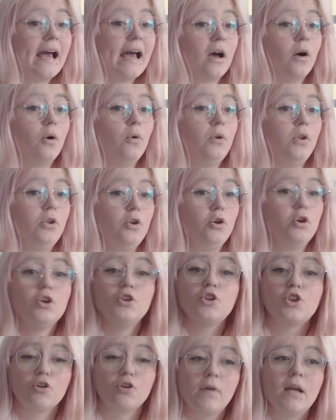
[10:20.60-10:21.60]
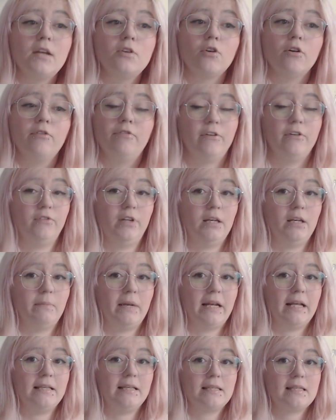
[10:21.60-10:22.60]
Now, you can surrender at
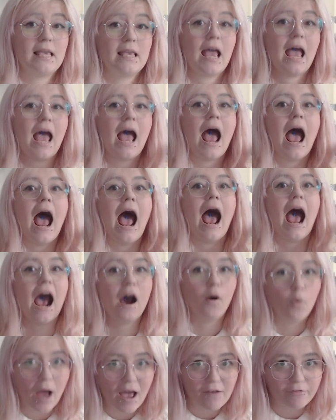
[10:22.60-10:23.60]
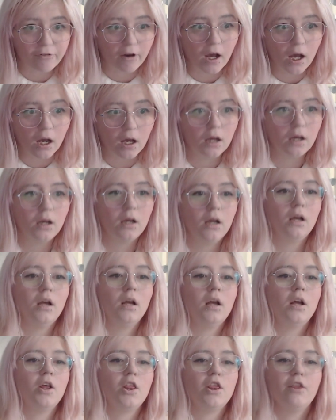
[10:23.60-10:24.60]
15 minutes. However,
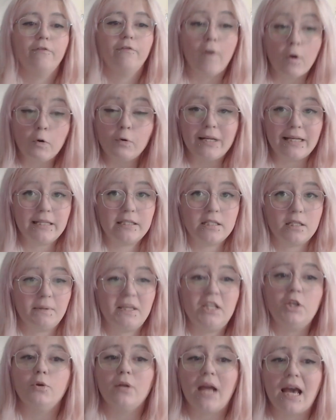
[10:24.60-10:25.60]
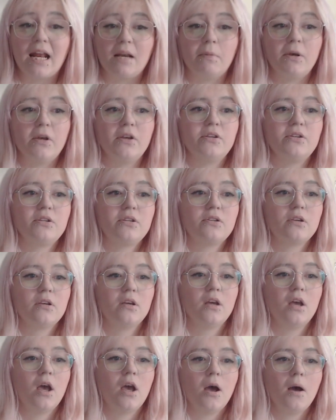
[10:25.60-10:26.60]
the vote needs to be
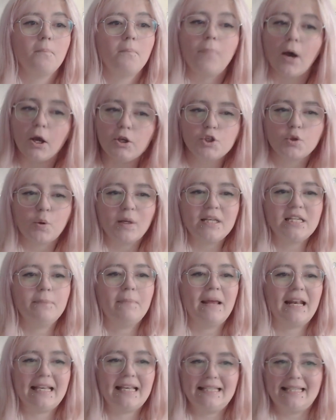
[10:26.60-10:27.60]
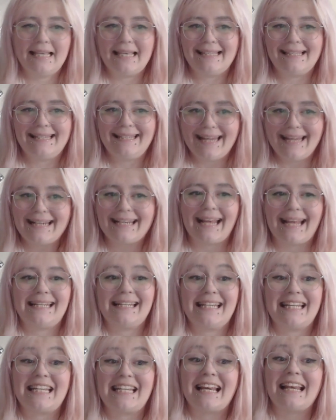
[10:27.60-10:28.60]
unanimous. Post 20 minutes is
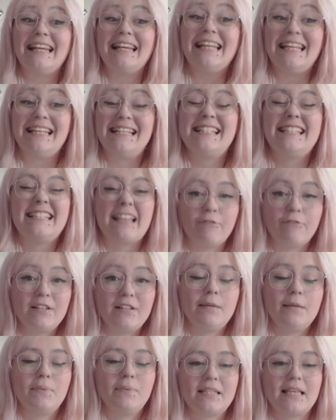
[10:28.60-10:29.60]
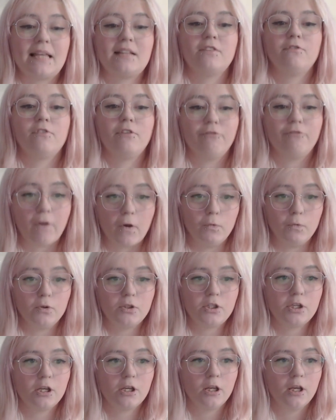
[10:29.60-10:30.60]
dictated at least 70% of the
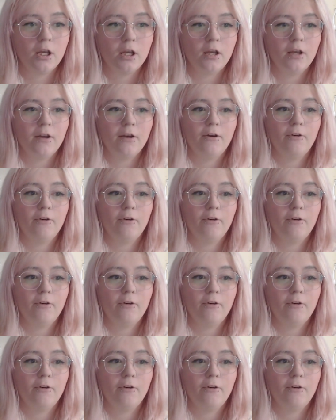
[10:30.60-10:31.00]
vote